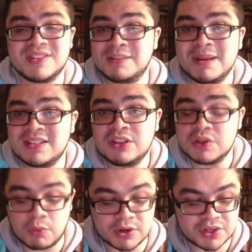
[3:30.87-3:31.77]
That's basically his
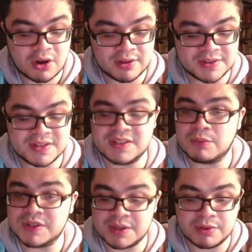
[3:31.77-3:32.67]
worst start of the season
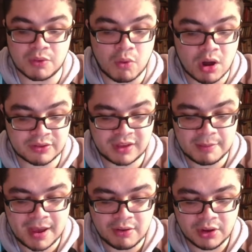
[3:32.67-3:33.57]
when some of the walks came
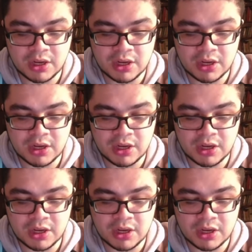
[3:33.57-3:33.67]
out